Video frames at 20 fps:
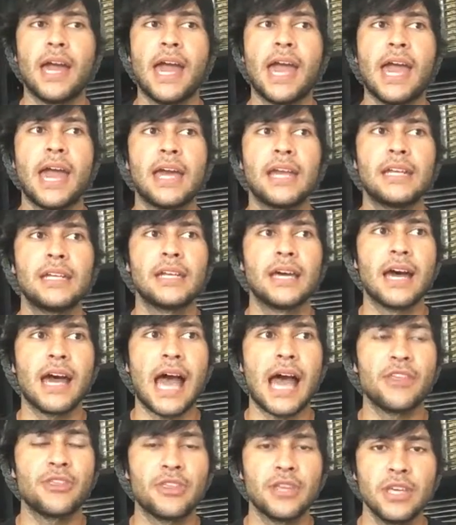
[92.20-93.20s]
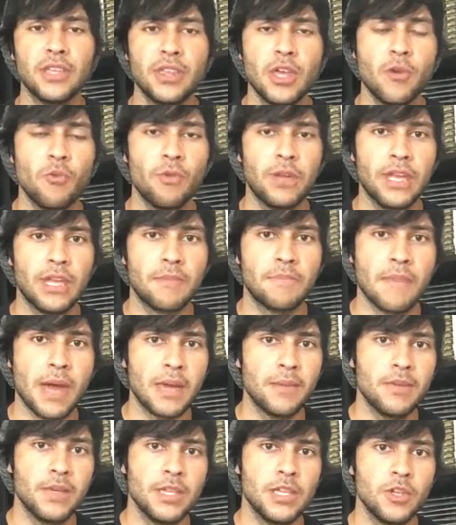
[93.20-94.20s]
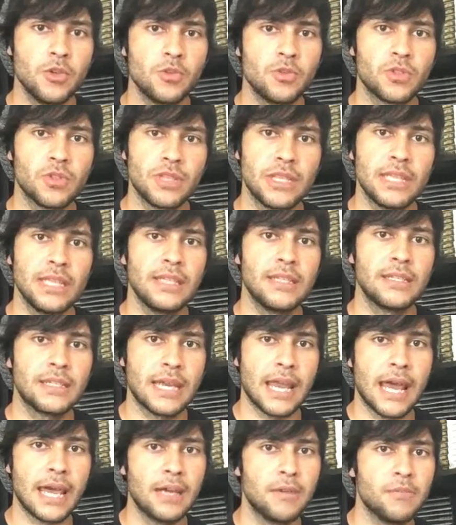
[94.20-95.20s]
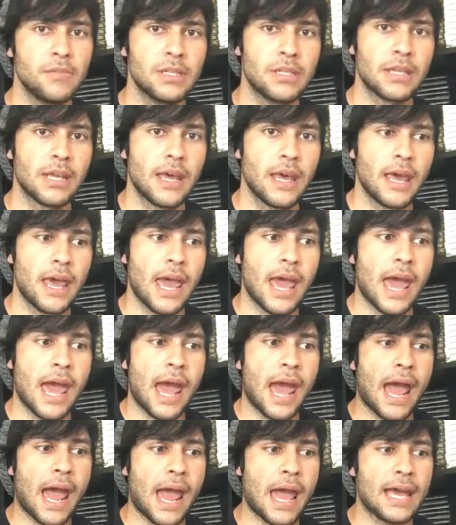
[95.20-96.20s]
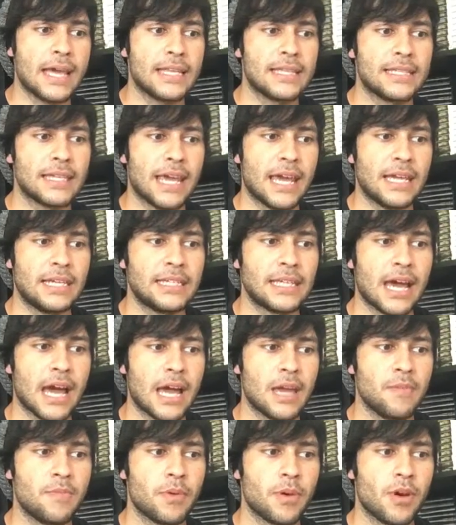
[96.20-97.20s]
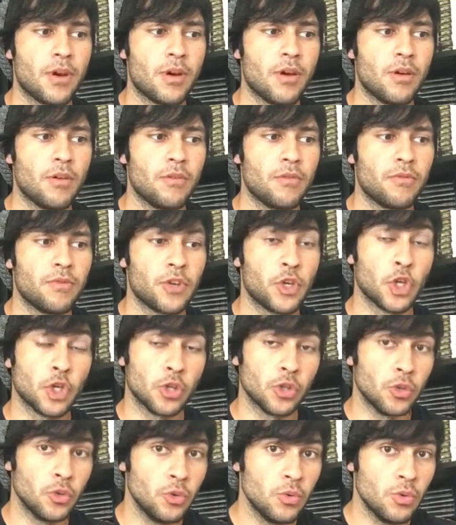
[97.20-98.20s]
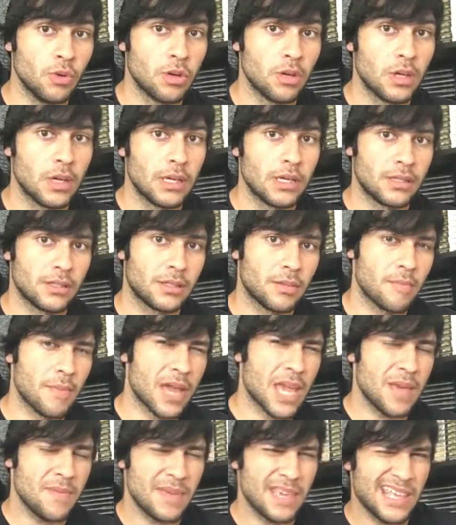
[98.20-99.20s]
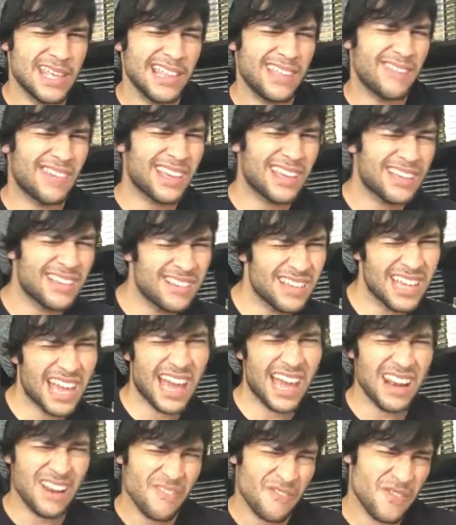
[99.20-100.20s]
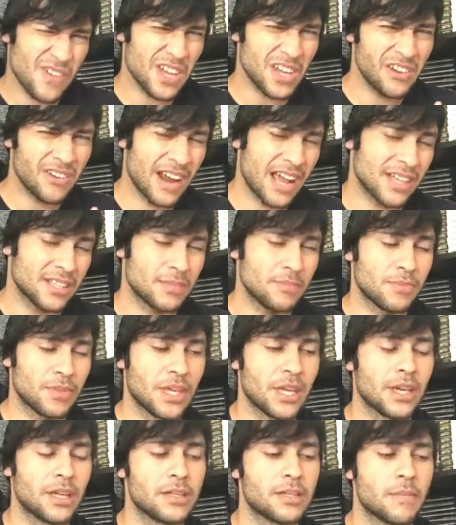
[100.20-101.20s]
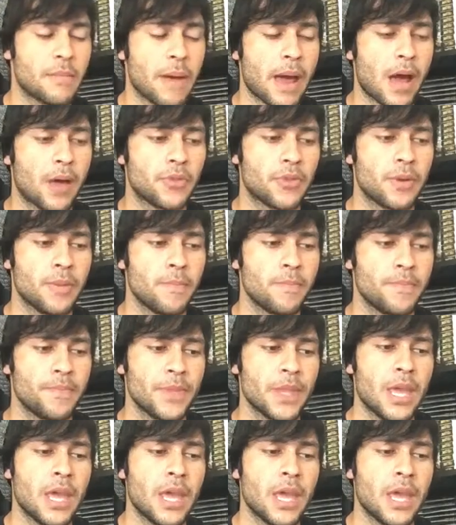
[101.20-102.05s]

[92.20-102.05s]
And I think that we can maybe use these names as a type of clue to maybe kind of figure out some things about them.